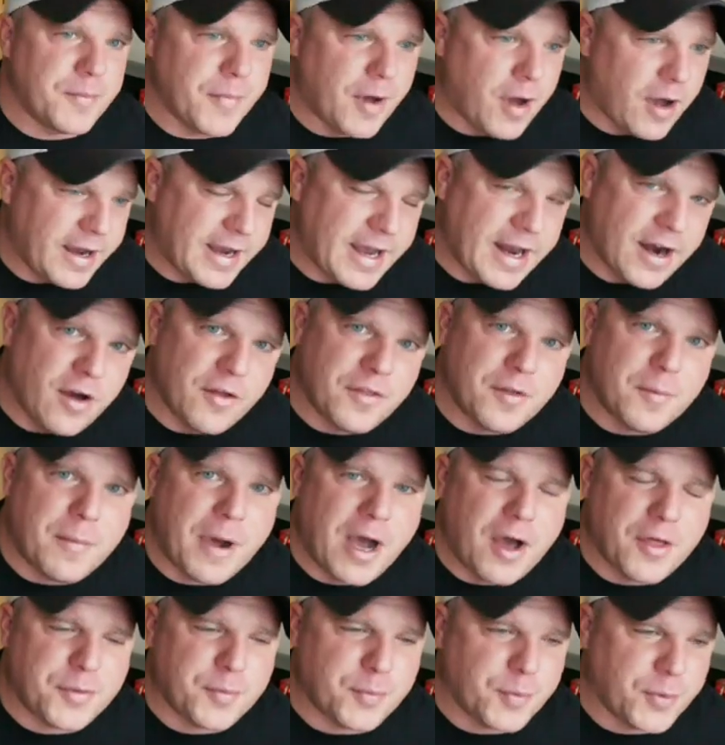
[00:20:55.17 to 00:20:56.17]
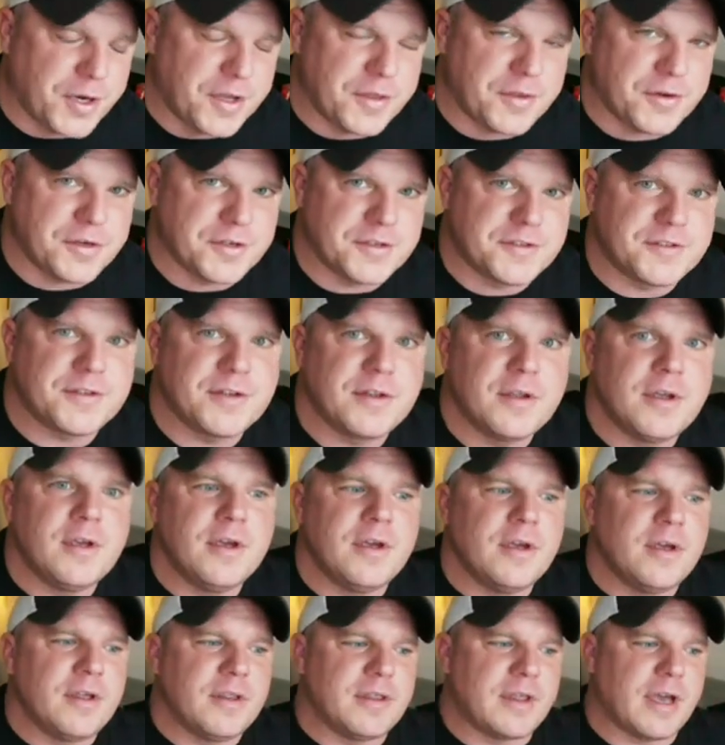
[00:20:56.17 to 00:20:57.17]
I got all the mouth breathers
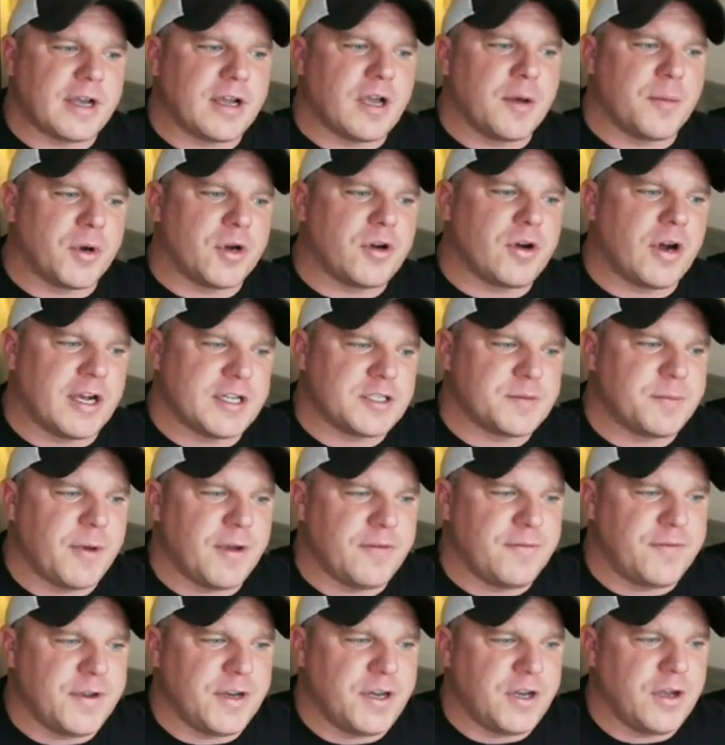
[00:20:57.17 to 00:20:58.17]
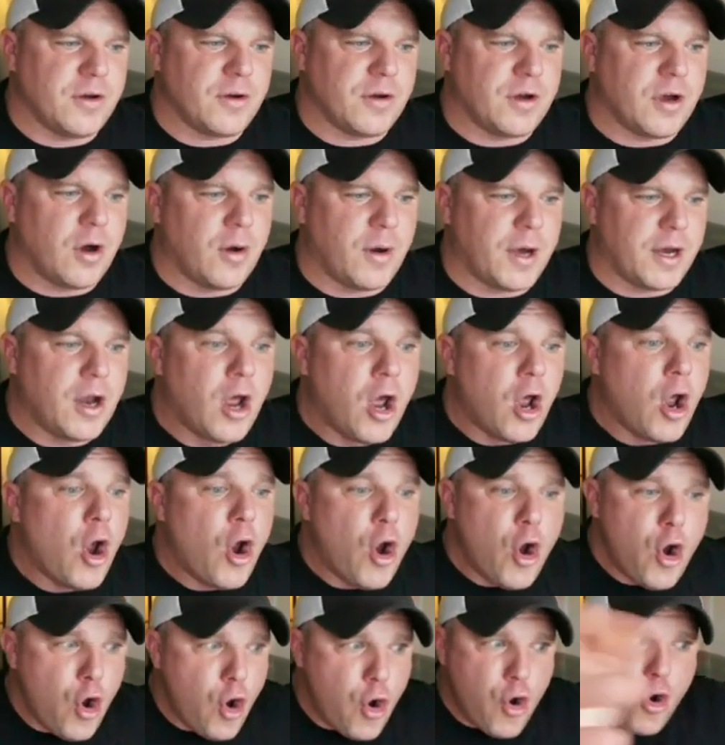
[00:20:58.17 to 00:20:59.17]
that come across my video going,
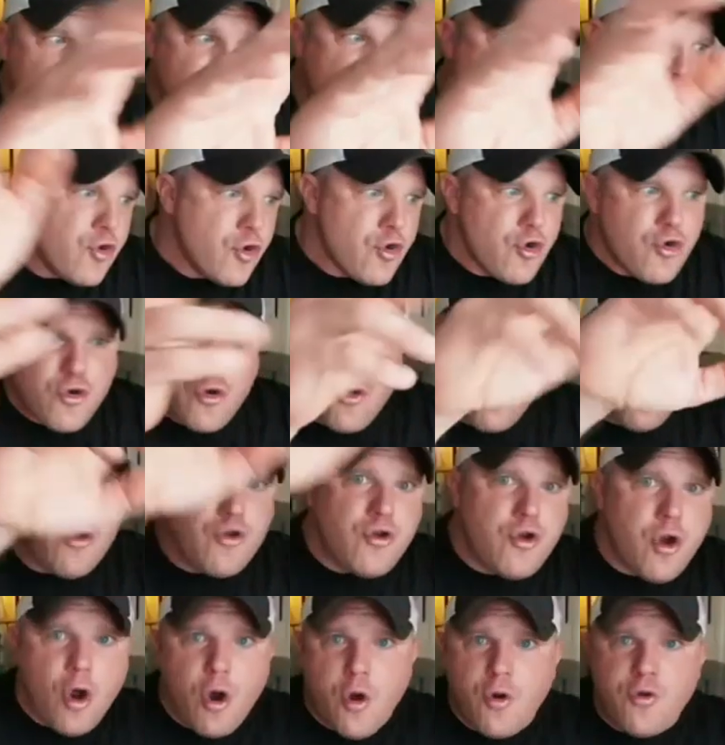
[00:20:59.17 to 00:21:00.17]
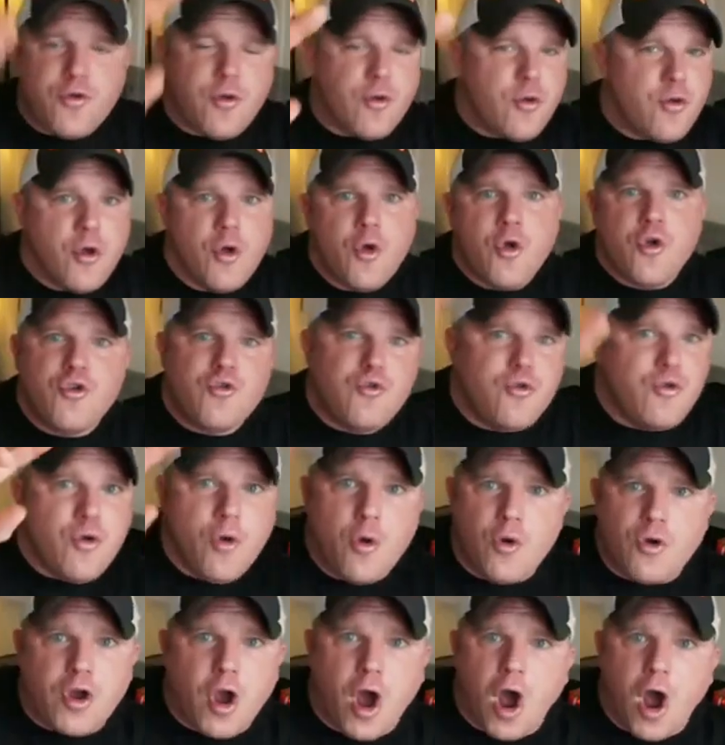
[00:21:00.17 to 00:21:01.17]
you
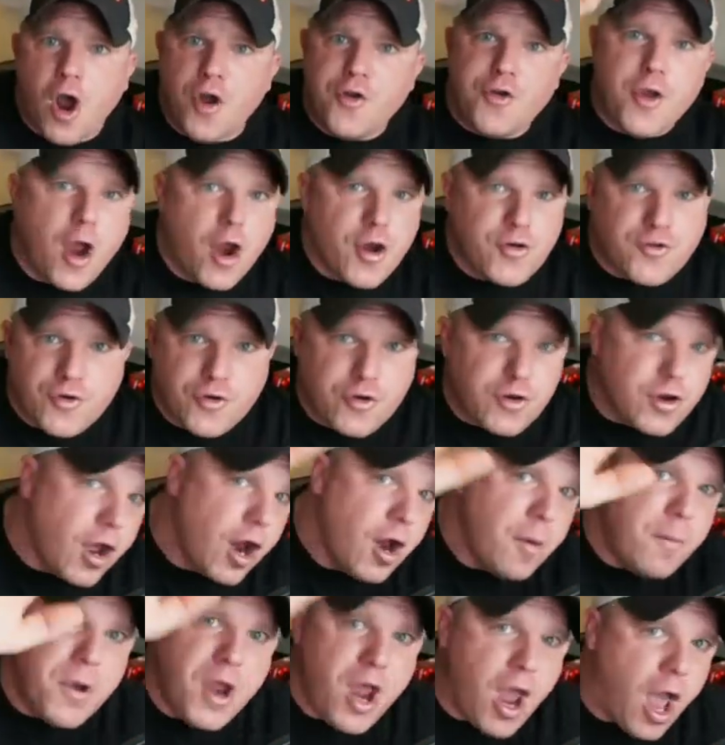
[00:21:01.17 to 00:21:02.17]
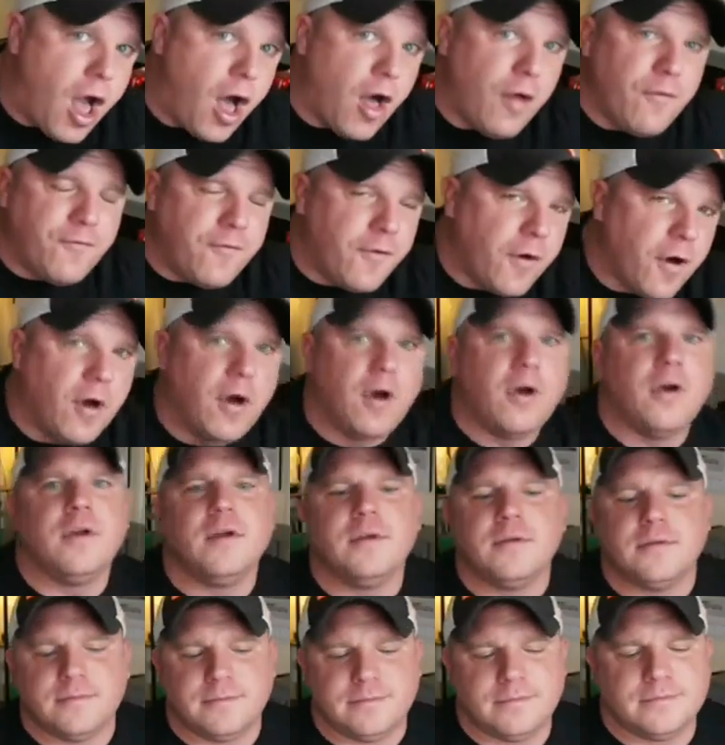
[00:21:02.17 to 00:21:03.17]
don't contact her. You gotta be alpha. All
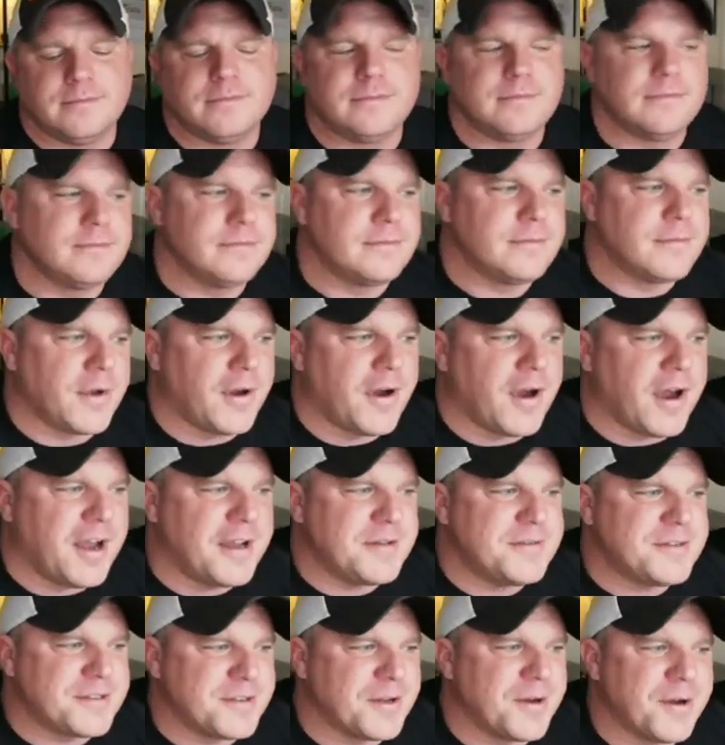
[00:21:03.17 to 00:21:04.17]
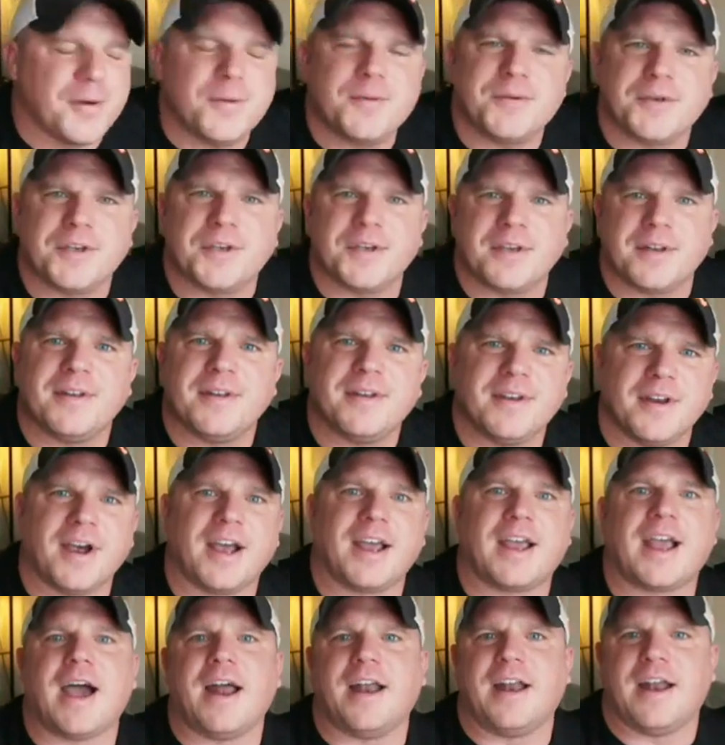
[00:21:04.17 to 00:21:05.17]
right. So here,
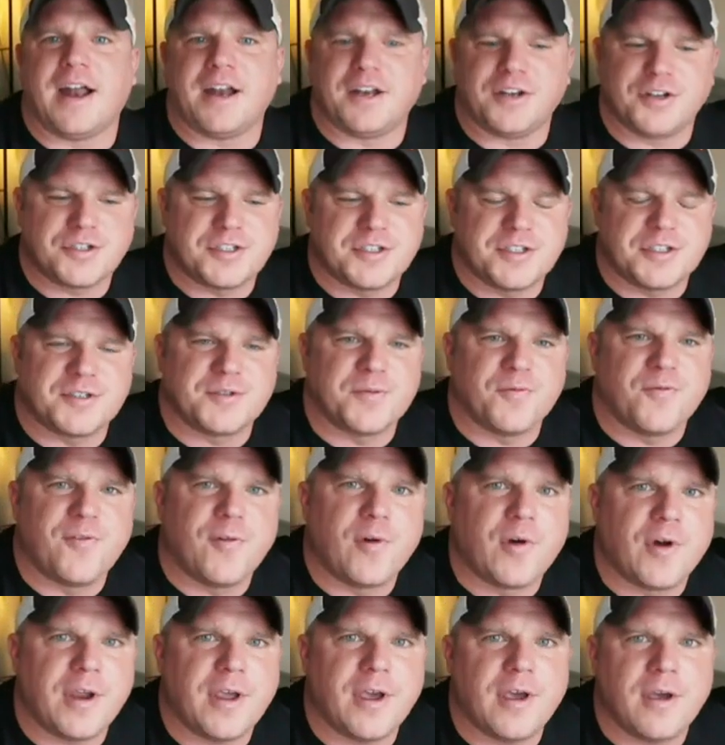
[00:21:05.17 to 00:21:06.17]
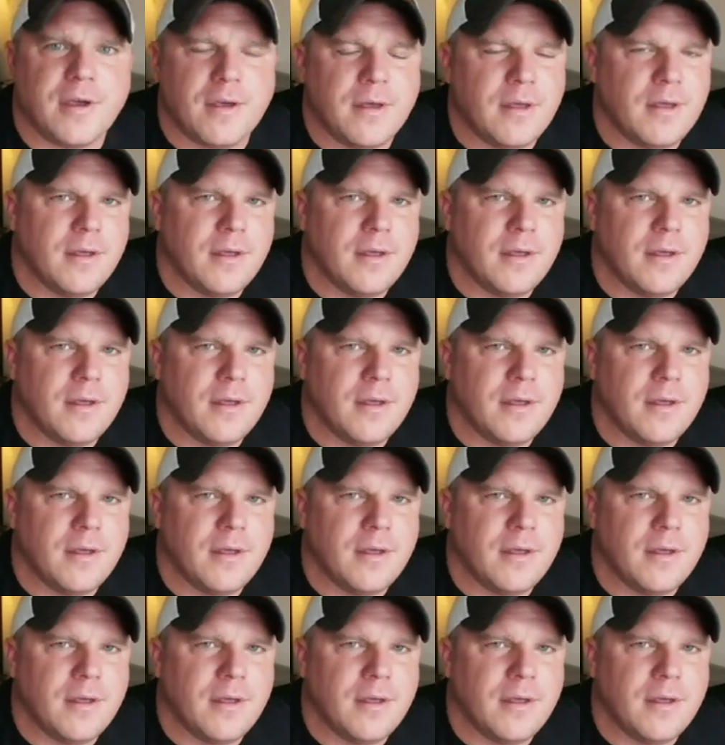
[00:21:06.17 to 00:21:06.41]
I got it out of your system for you.